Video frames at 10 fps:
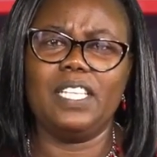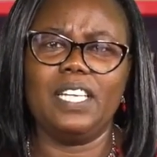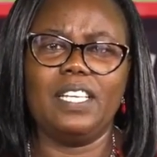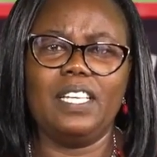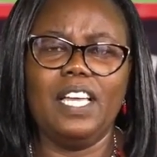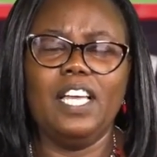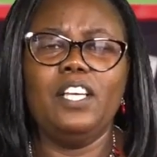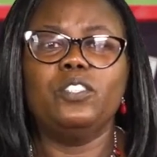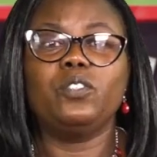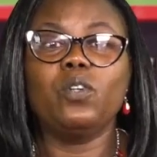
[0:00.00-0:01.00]
day."
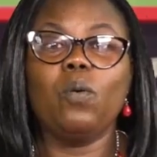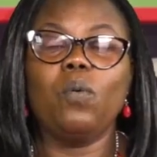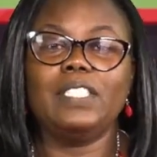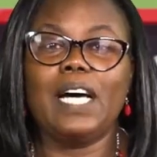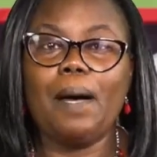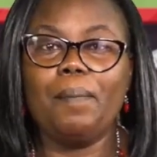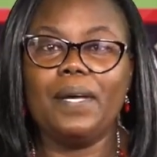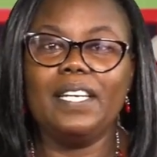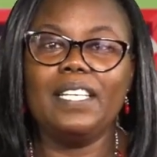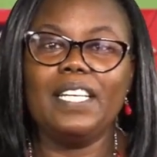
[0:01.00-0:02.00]
So what
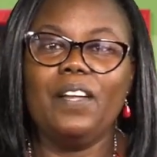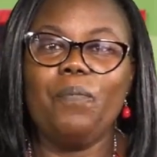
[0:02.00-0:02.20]
happened?